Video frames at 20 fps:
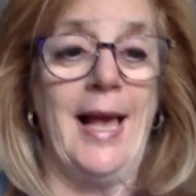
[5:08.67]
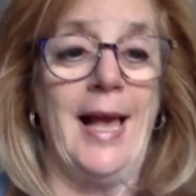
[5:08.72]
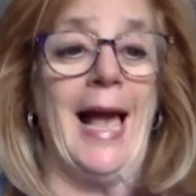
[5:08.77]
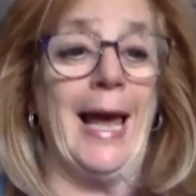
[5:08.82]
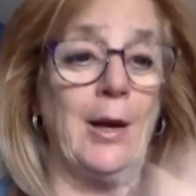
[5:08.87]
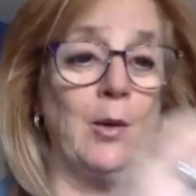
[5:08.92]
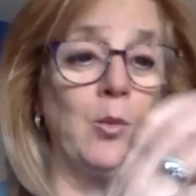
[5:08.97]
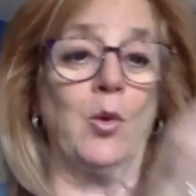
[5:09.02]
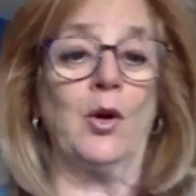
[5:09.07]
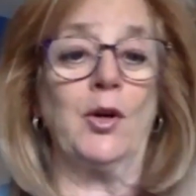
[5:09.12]

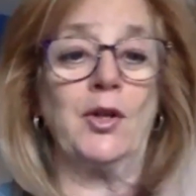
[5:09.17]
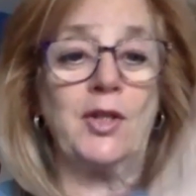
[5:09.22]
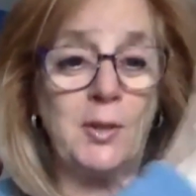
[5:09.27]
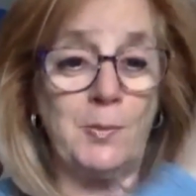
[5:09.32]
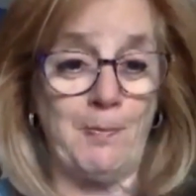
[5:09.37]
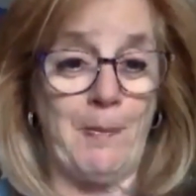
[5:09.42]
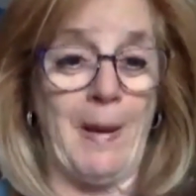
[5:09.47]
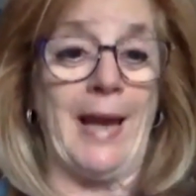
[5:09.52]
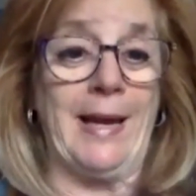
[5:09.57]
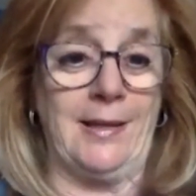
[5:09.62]
and a
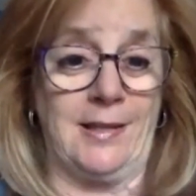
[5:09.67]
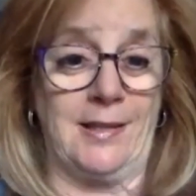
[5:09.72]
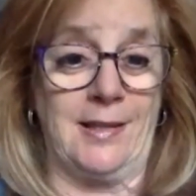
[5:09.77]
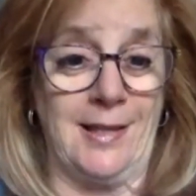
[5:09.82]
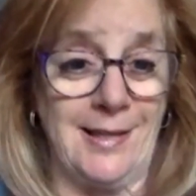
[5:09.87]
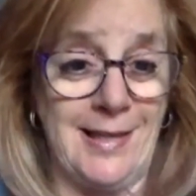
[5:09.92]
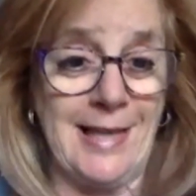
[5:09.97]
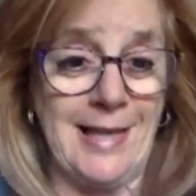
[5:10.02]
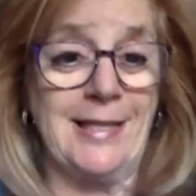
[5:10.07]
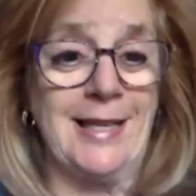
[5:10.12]
workspace, a
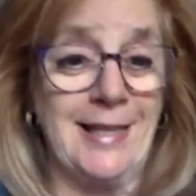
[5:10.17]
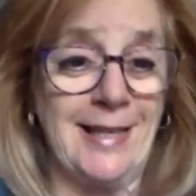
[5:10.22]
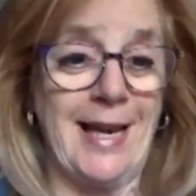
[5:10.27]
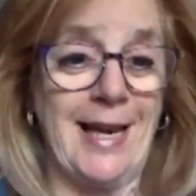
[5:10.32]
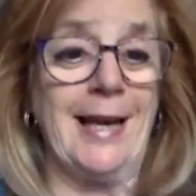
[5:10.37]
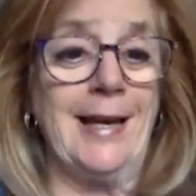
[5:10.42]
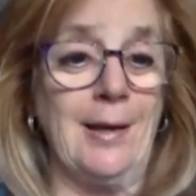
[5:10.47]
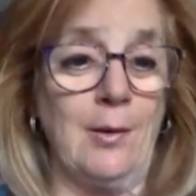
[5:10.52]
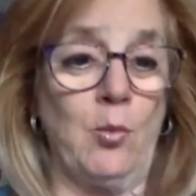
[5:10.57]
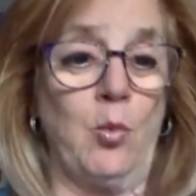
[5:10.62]

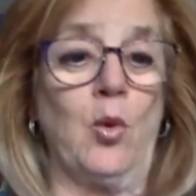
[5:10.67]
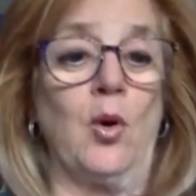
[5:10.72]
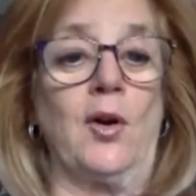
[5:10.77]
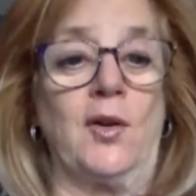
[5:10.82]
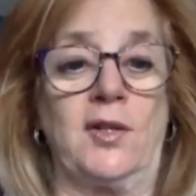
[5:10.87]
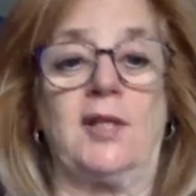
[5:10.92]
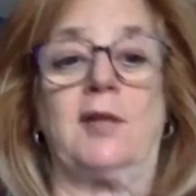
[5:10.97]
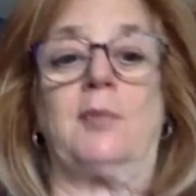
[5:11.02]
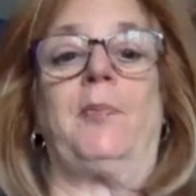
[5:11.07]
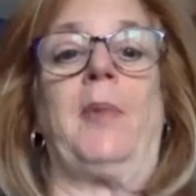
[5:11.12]
designated
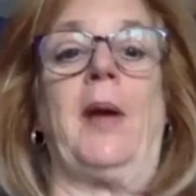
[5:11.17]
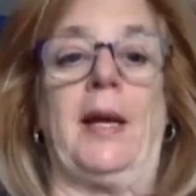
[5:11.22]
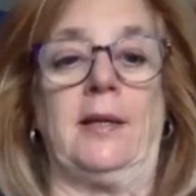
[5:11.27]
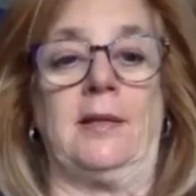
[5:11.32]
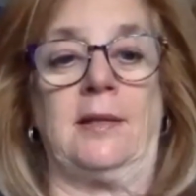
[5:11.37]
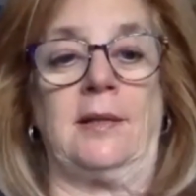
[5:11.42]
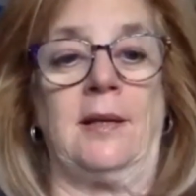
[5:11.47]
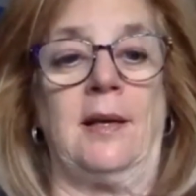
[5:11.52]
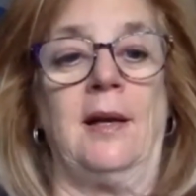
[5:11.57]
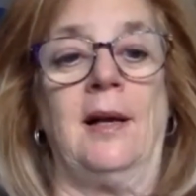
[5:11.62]
workspace.